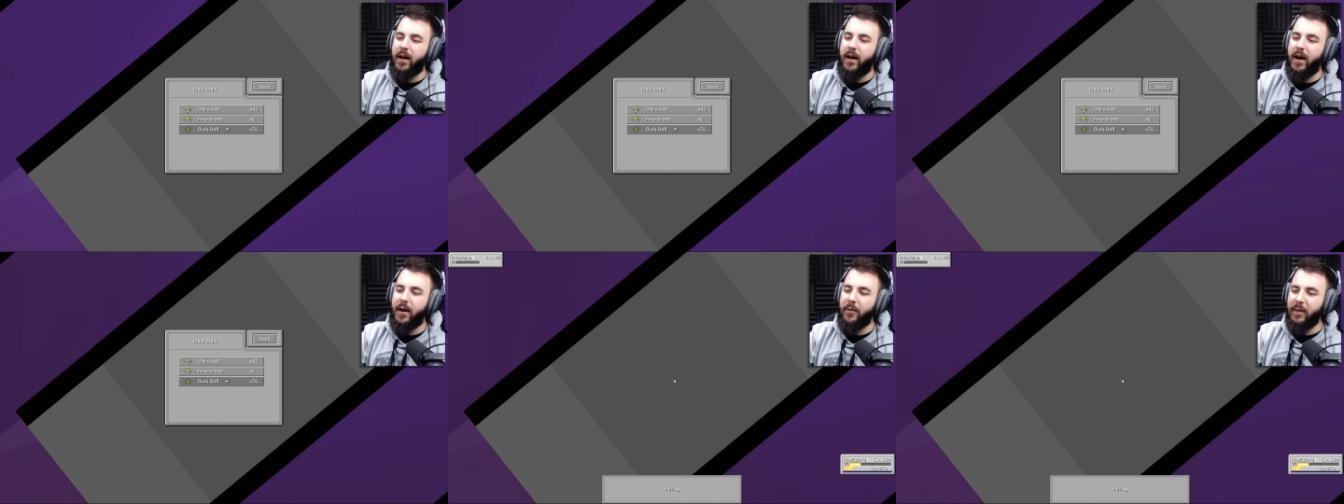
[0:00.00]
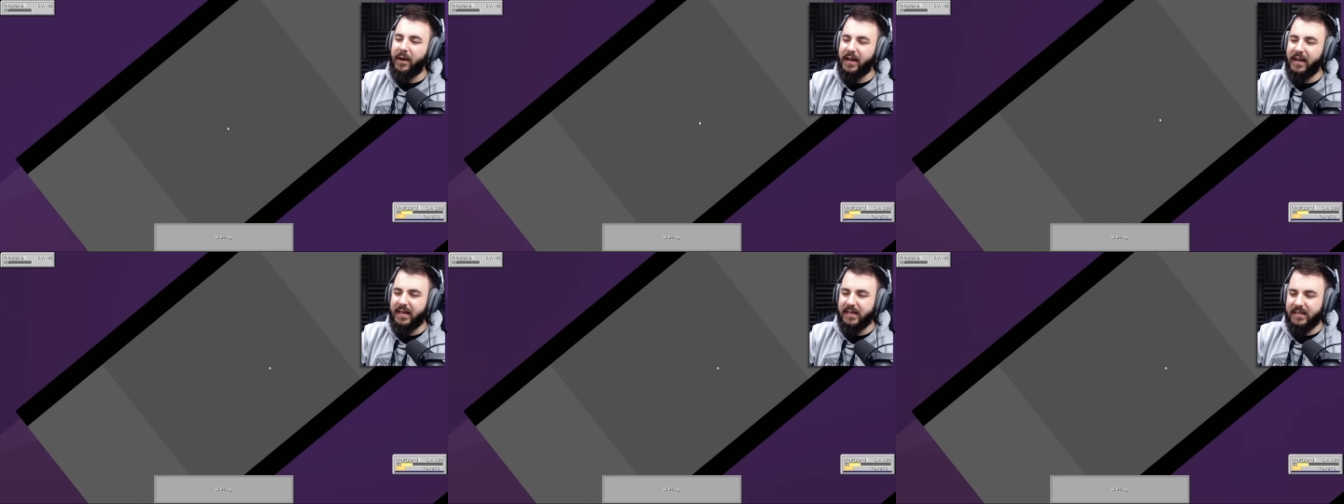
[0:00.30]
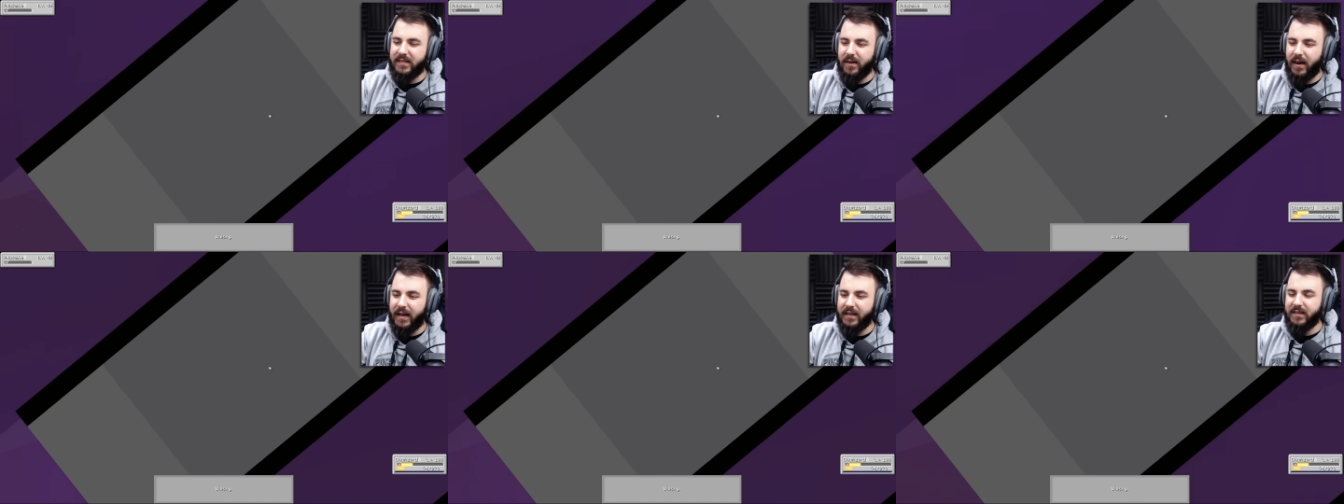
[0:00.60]
I reckon it's
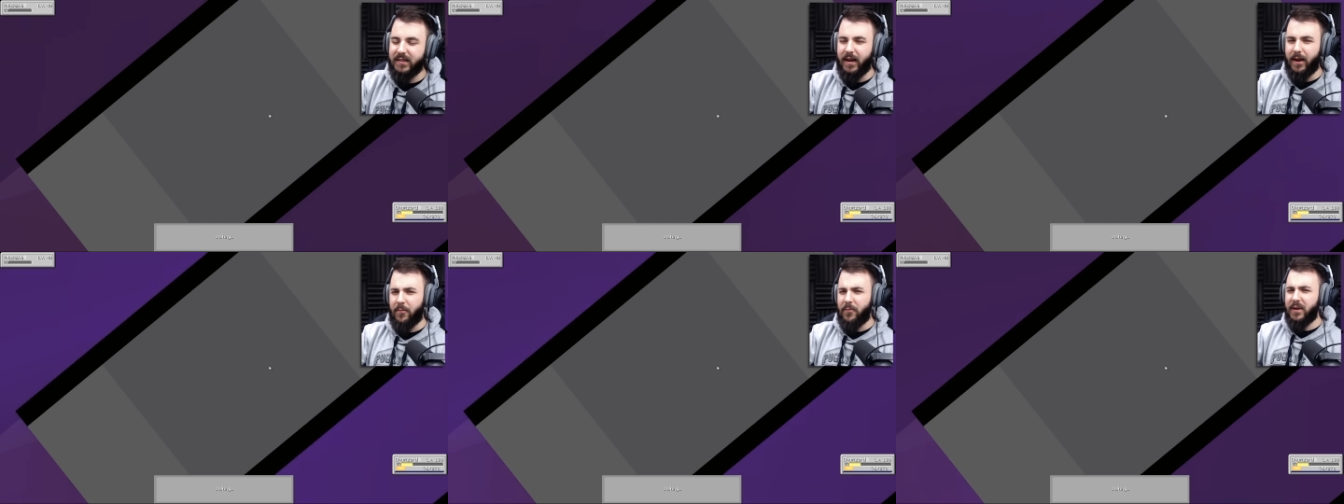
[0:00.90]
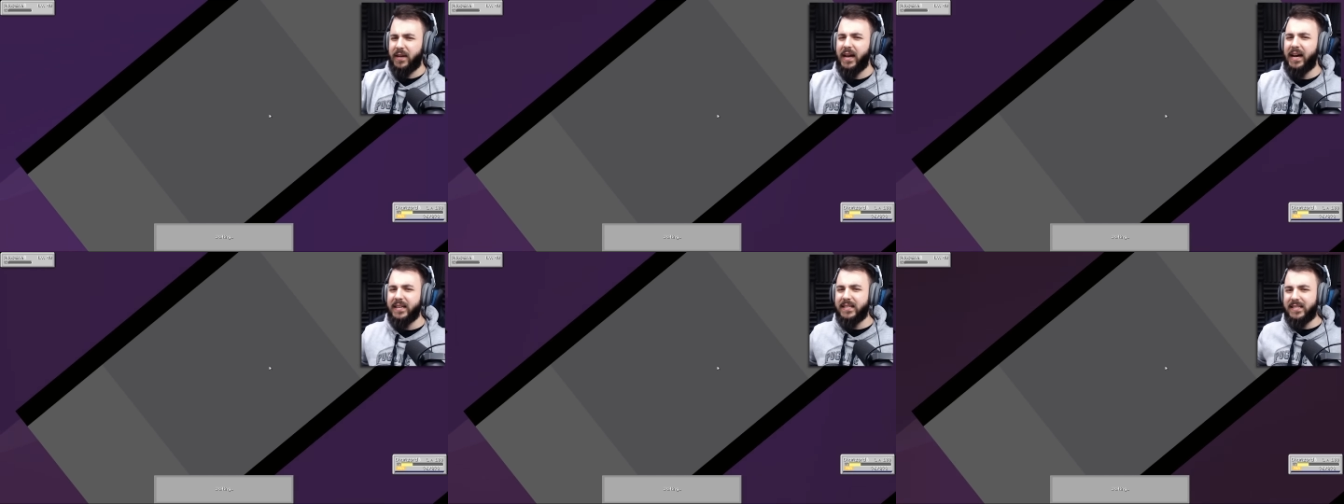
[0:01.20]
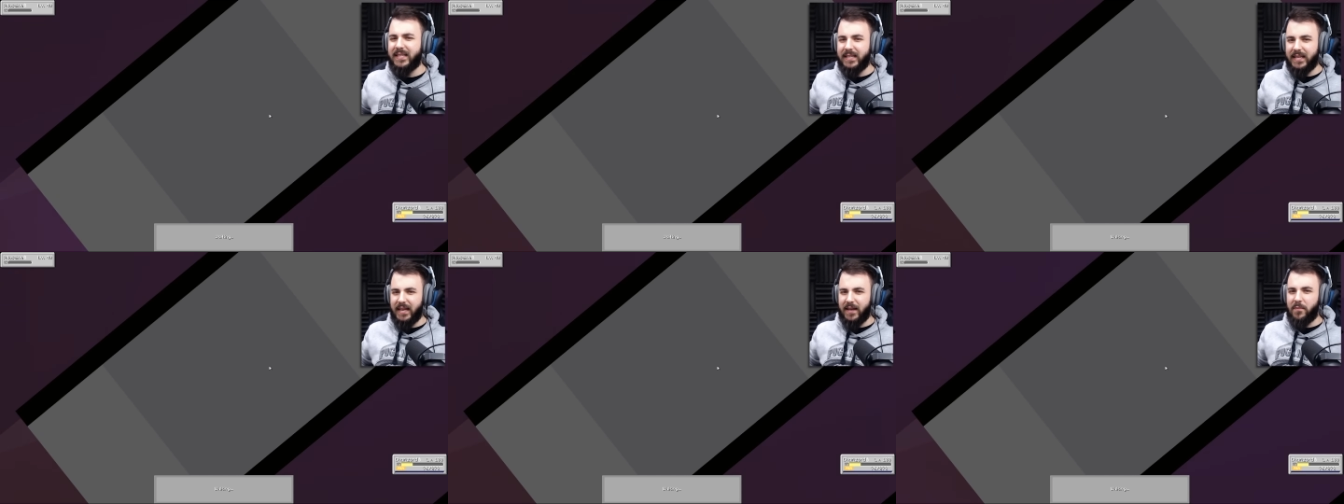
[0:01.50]
nighttime. We can't
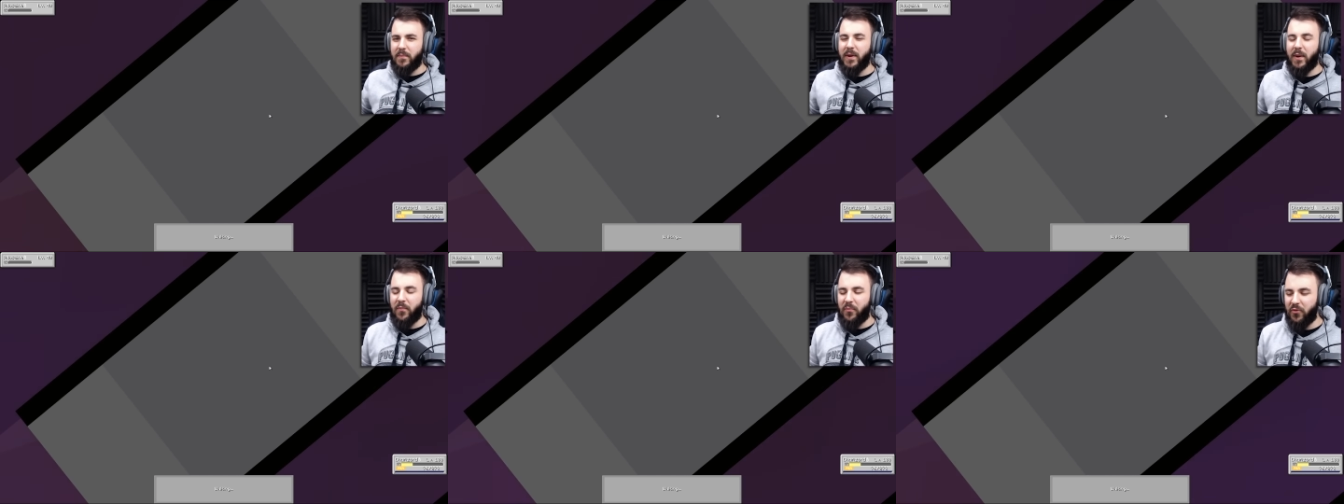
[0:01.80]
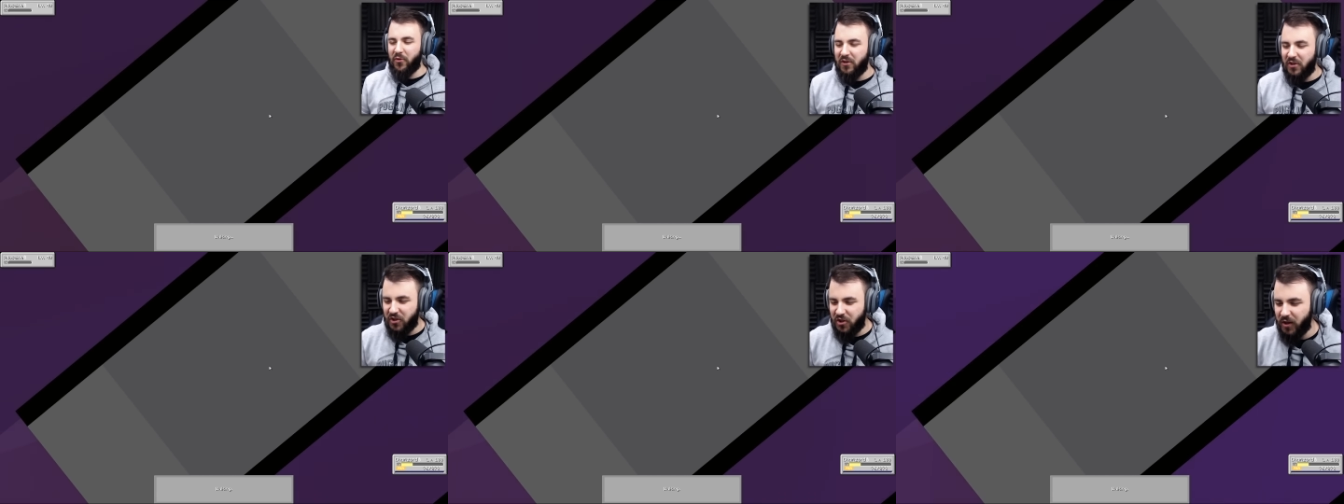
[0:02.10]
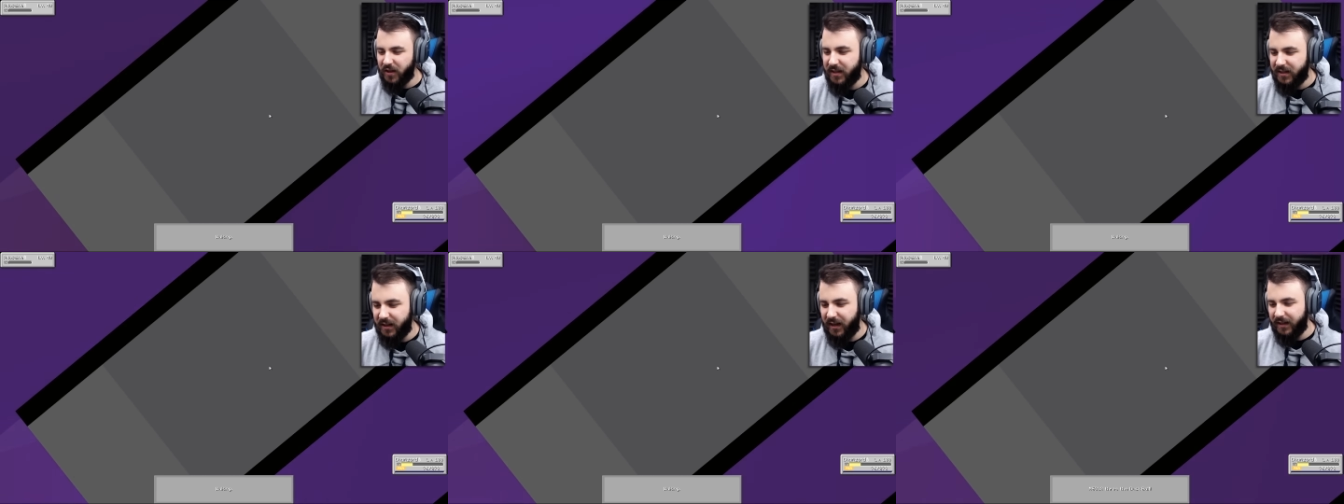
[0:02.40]
see it, but I'm pretty
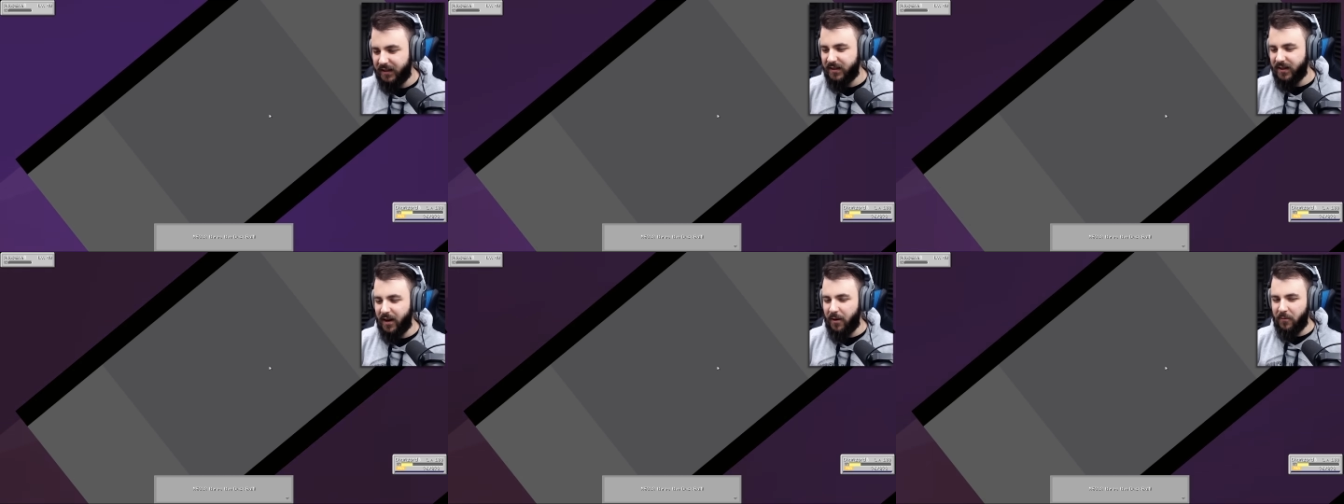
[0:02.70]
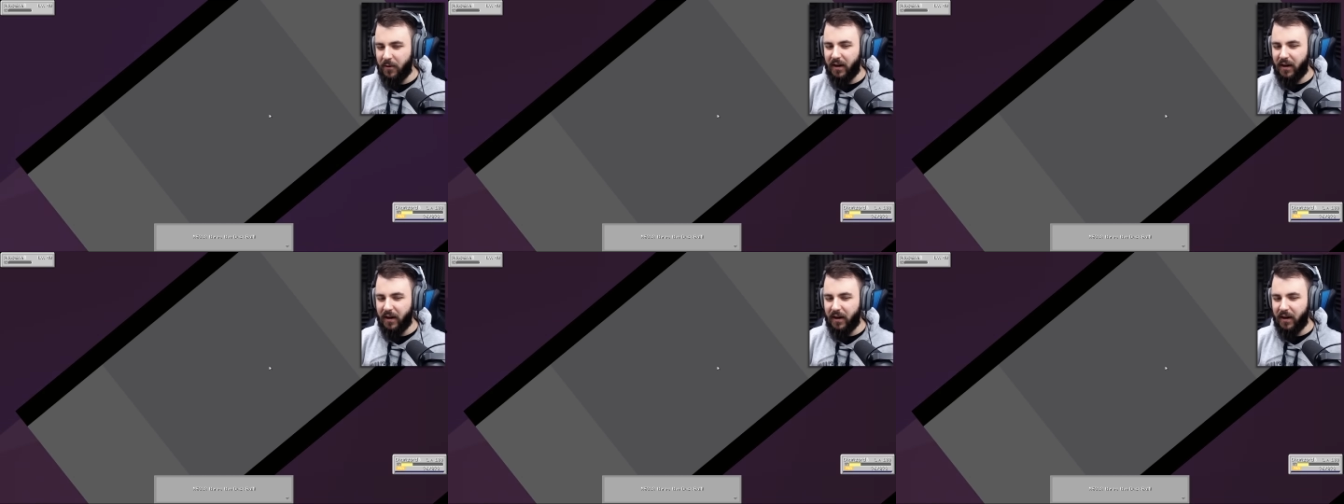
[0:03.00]
sure it's nighttime.